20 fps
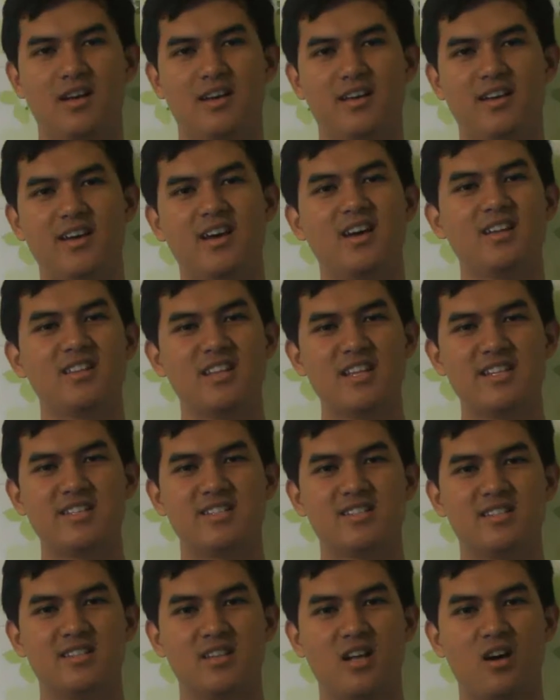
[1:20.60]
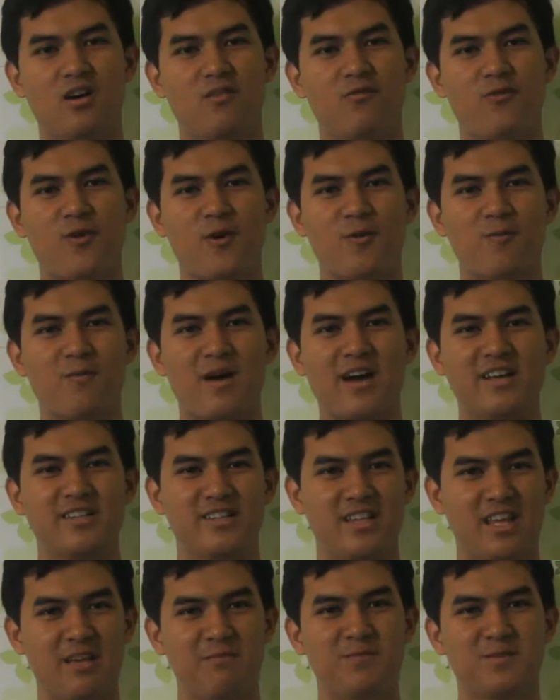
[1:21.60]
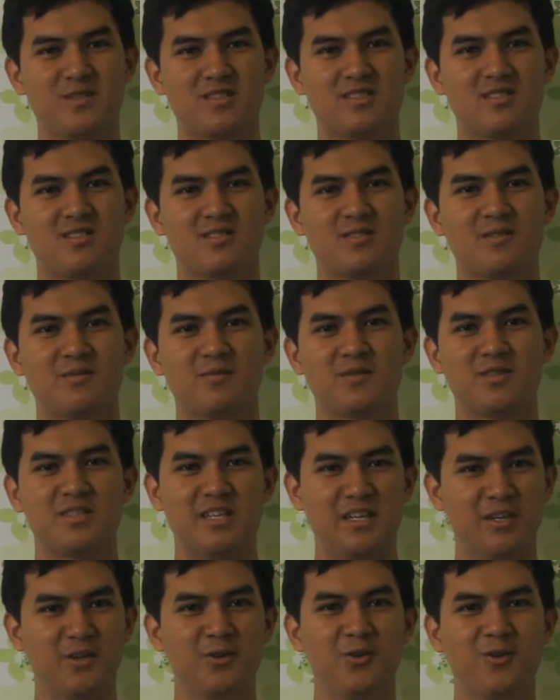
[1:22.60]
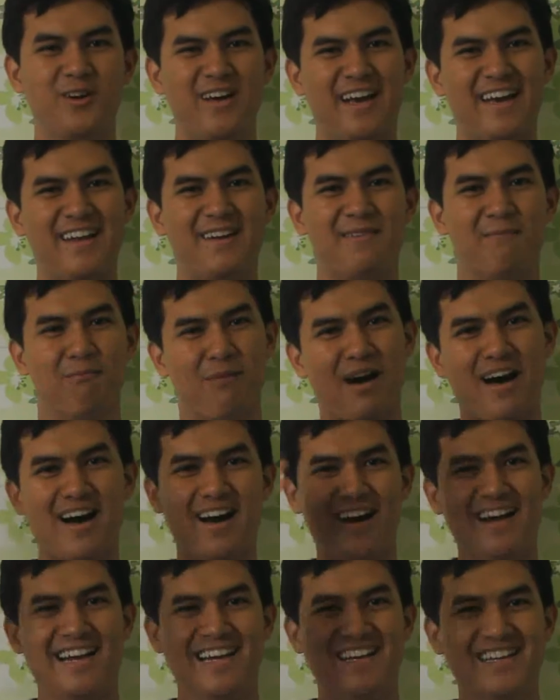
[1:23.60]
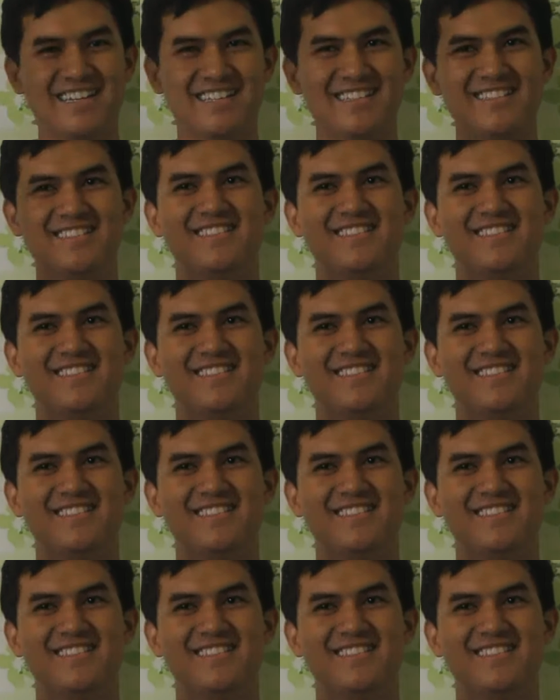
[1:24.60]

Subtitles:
Yeah, that's now for my tips. See you and bye.